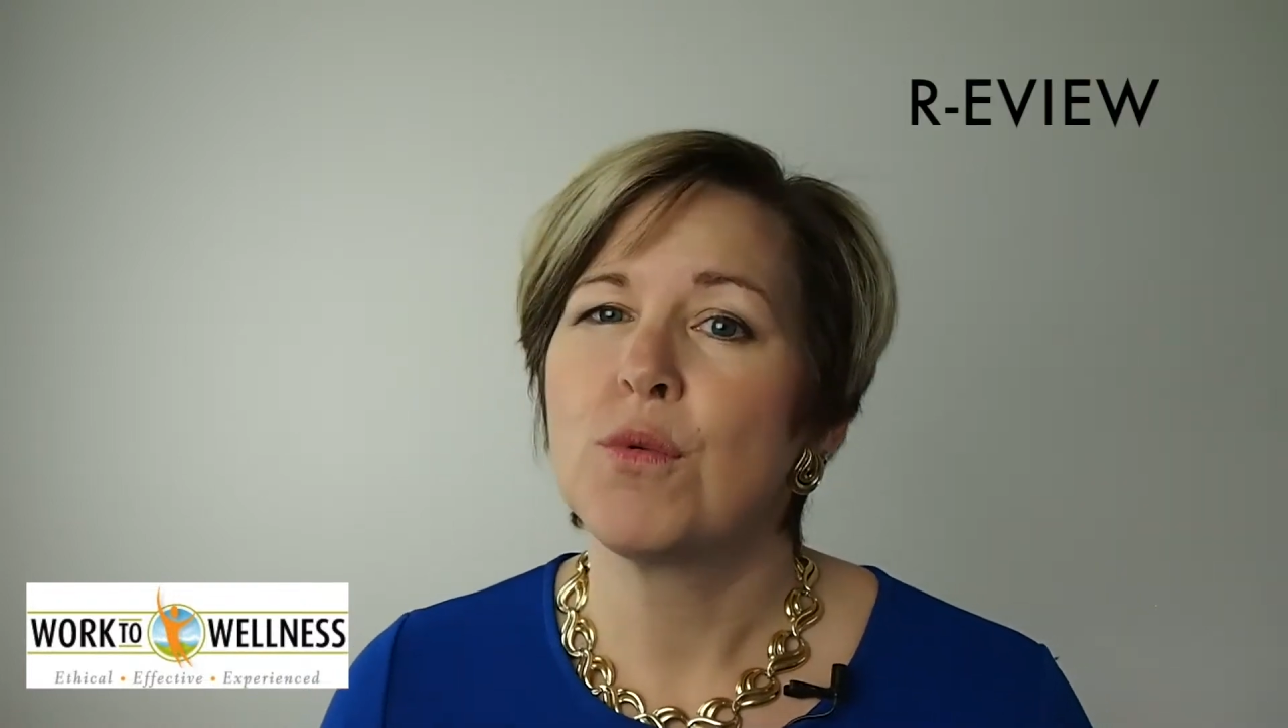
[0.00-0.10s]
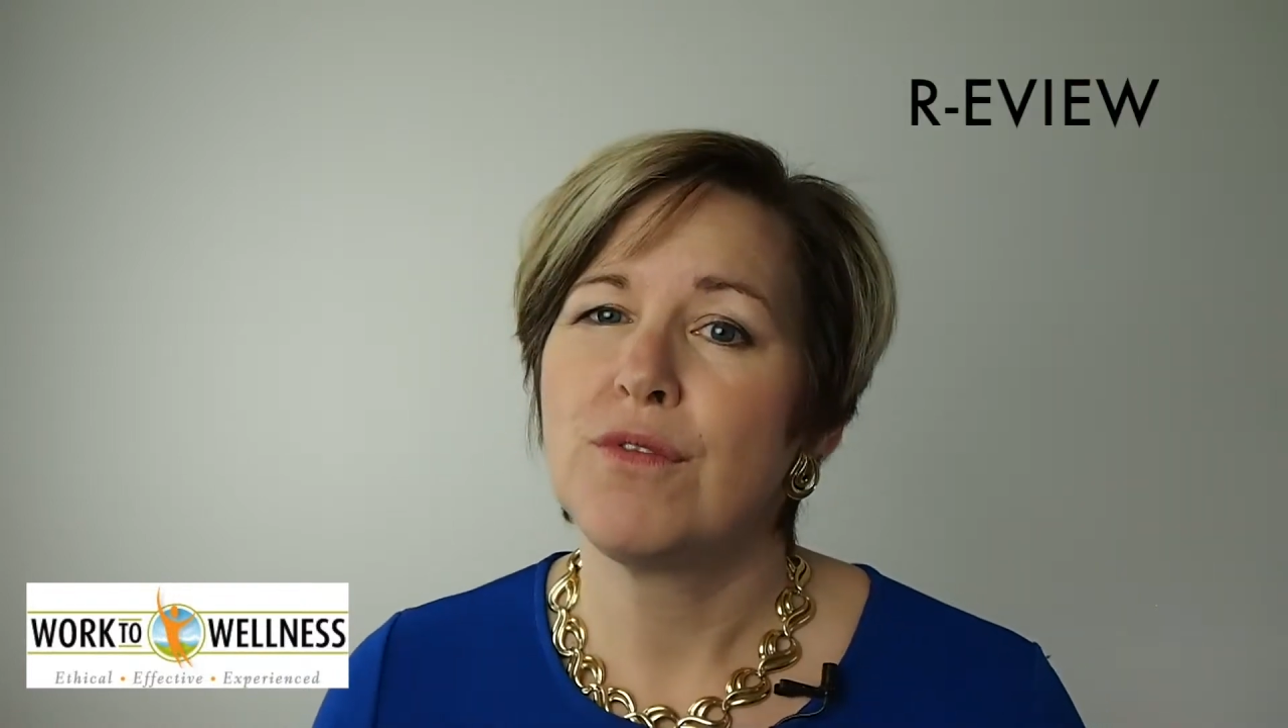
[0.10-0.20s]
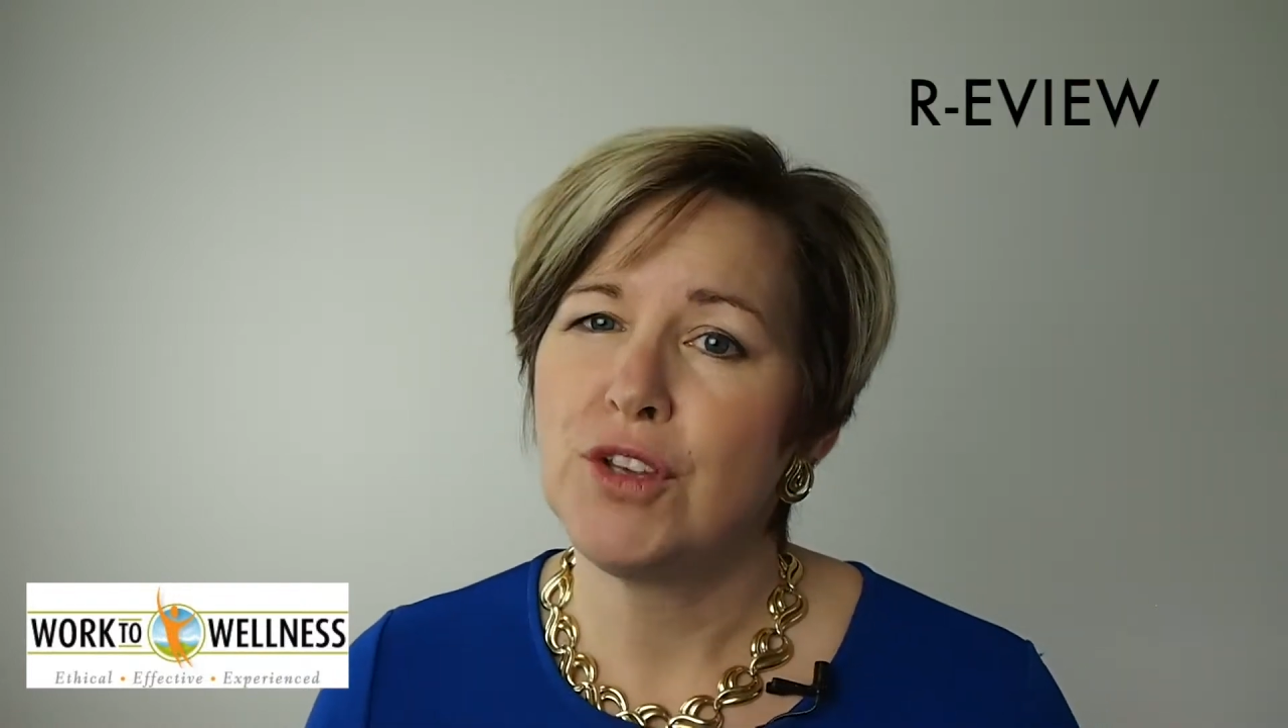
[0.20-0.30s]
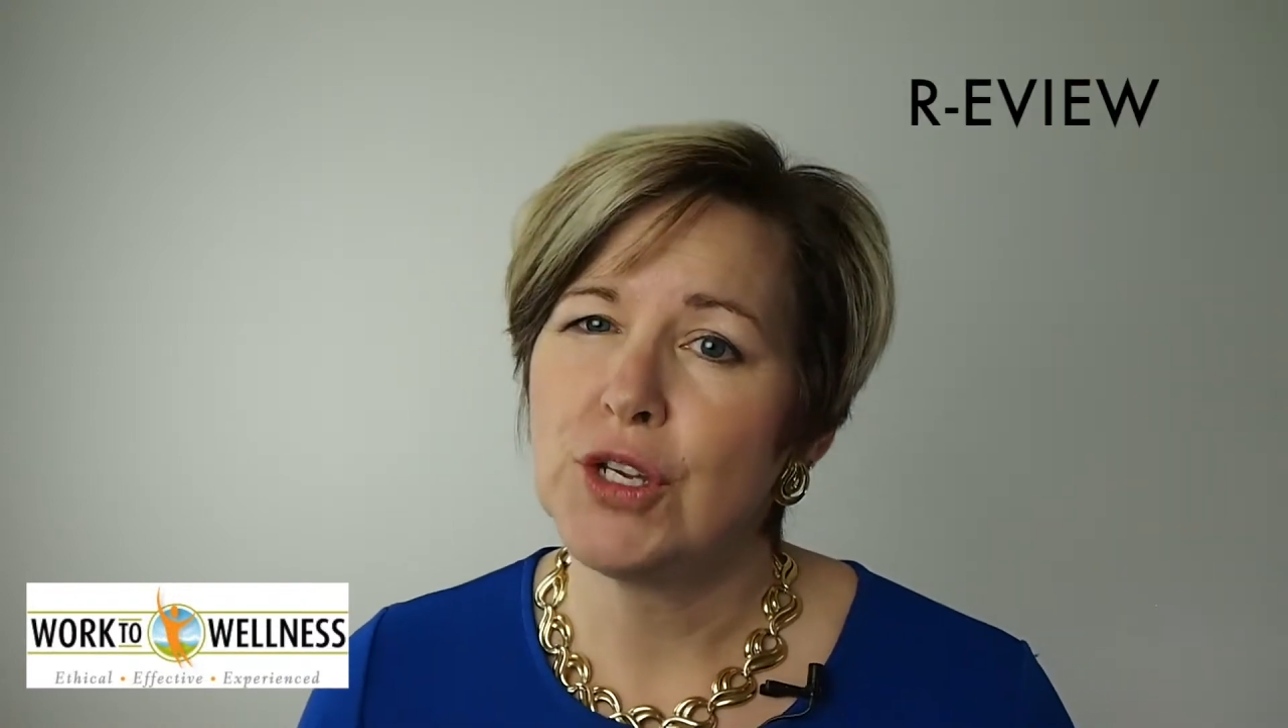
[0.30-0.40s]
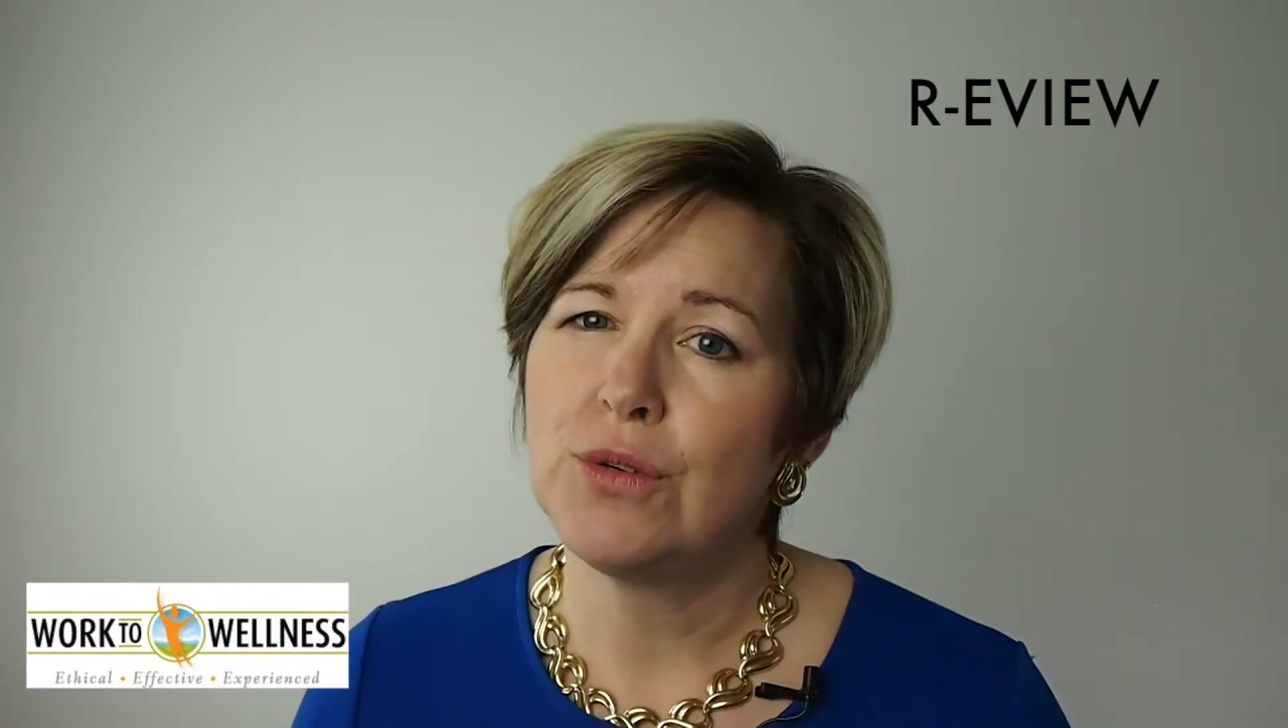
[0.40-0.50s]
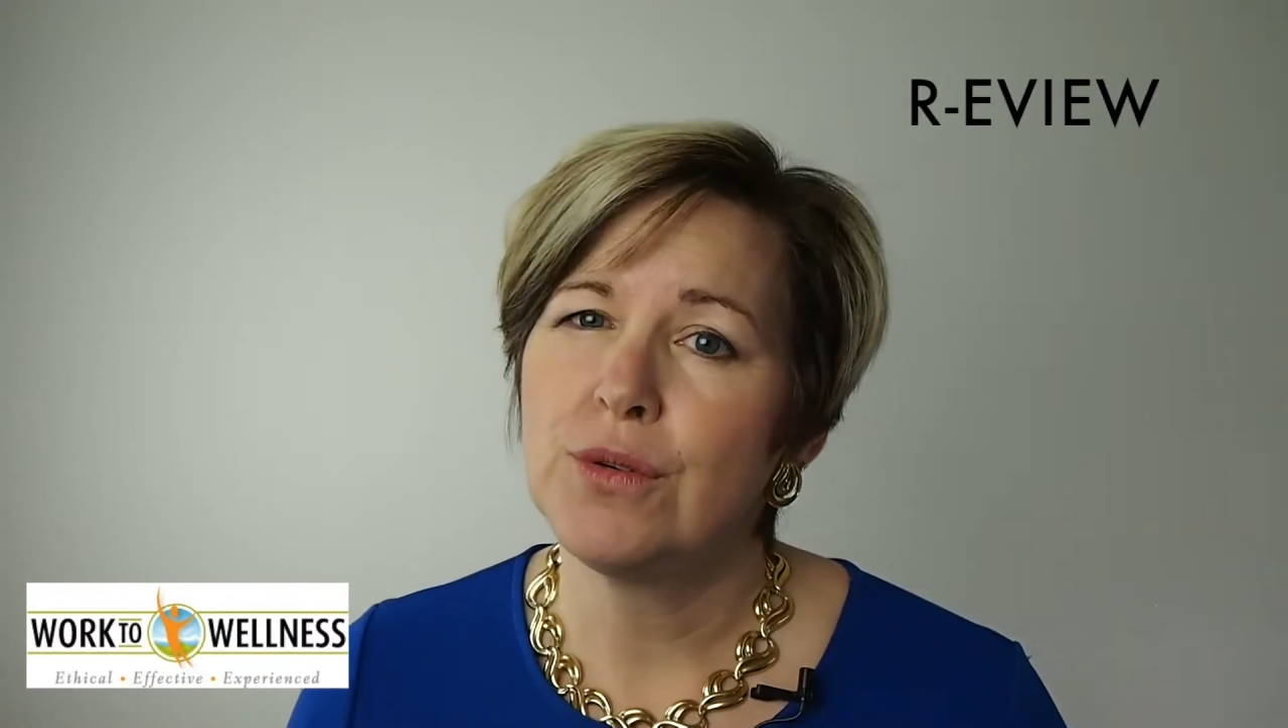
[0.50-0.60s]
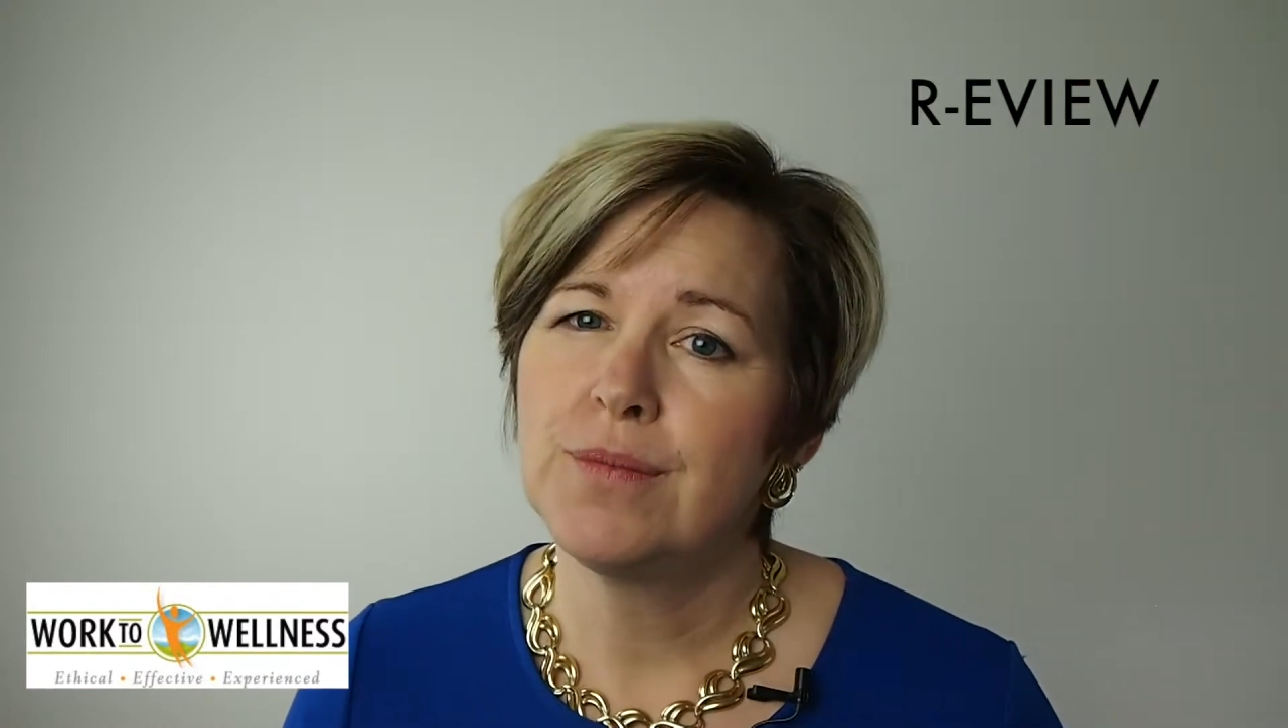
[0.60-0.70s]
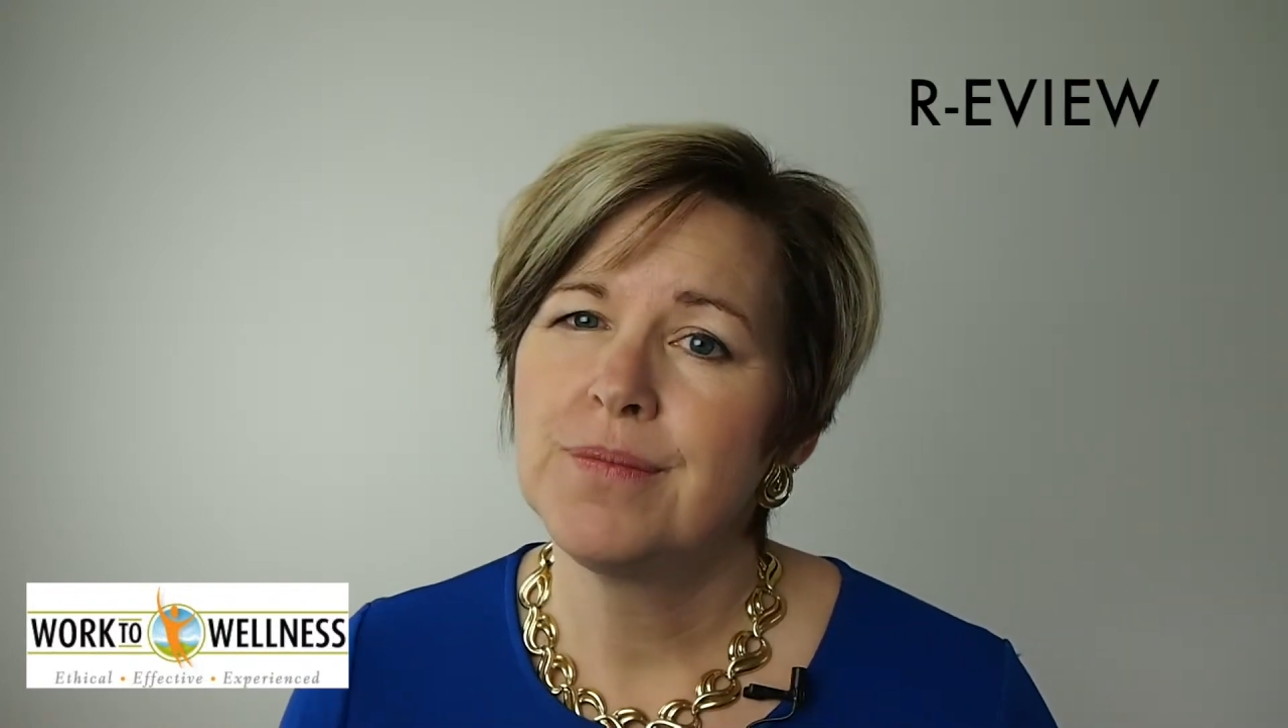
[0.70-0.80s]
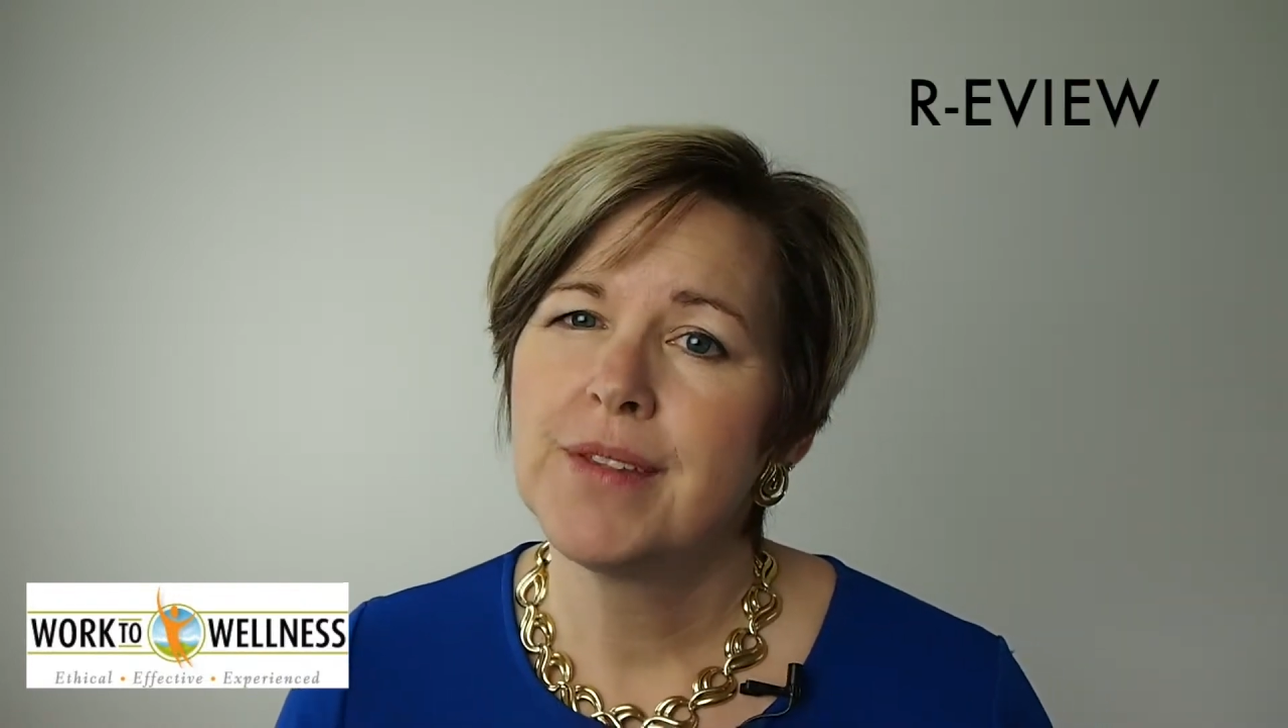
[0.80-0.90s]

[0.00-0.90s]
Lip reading: review.